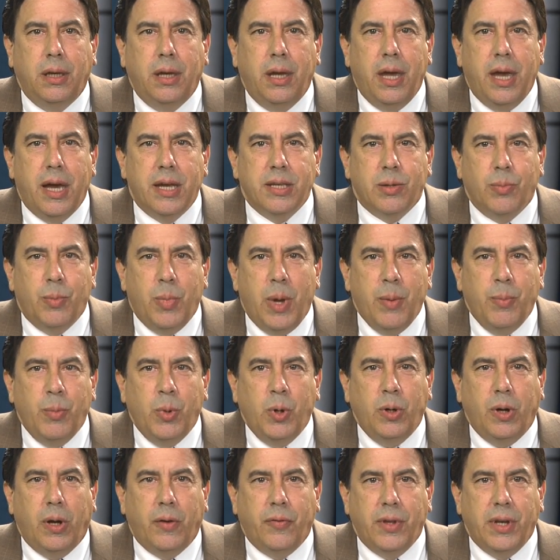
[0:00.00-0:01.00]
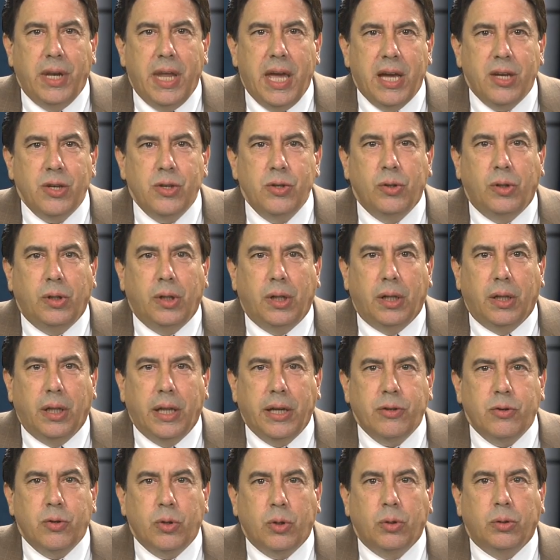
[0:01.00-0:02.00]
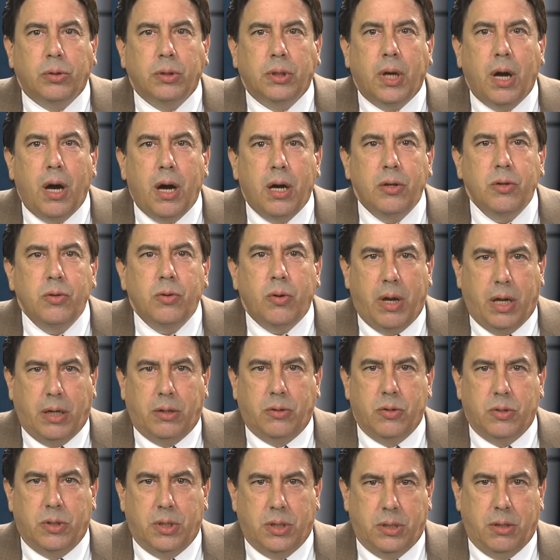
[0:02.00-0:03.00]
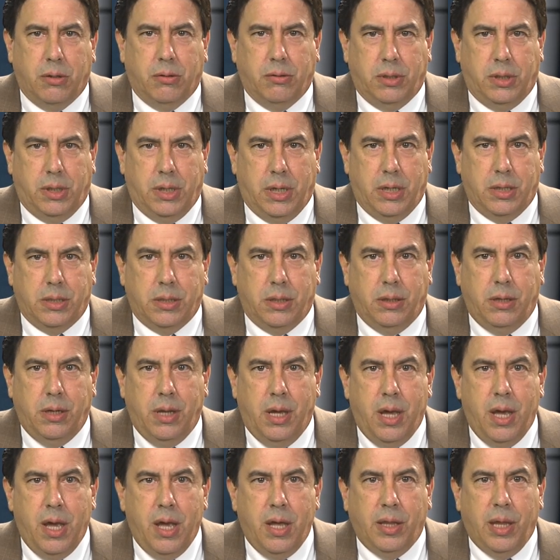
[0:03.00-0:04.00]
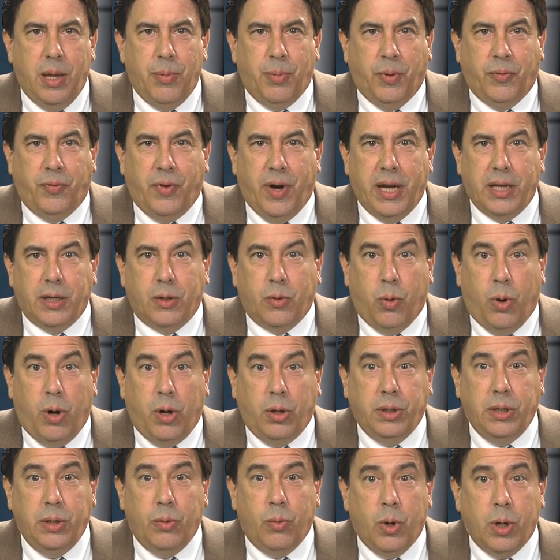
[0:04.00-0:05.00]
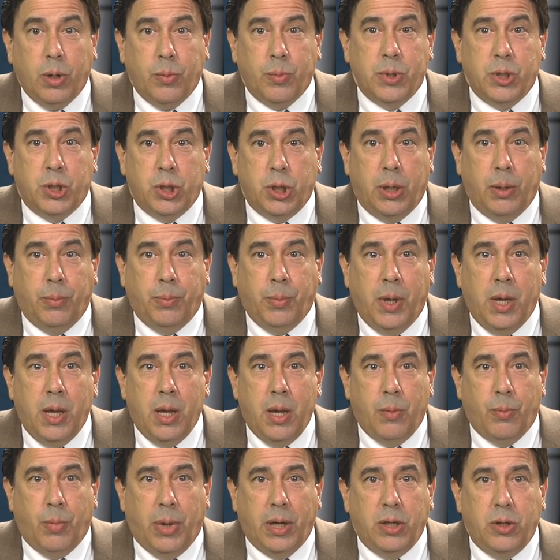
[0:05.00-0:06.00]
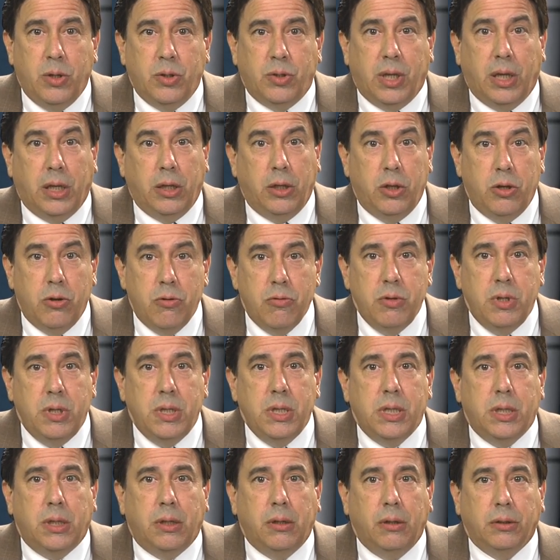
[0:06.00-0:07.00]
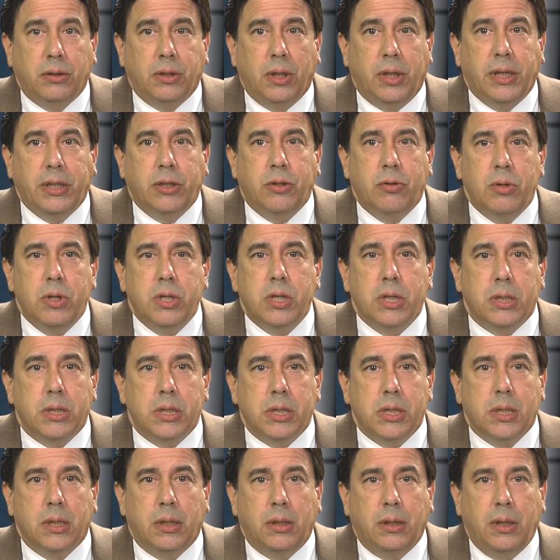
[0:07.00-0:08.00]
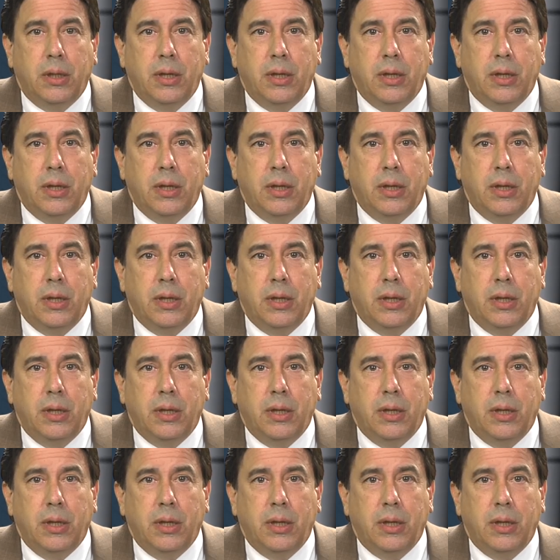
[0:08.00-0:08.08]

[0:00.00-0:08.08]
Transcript: As a member of the National Electrical Contractors Association, they provide quality workmanship by using union-skilled electricians.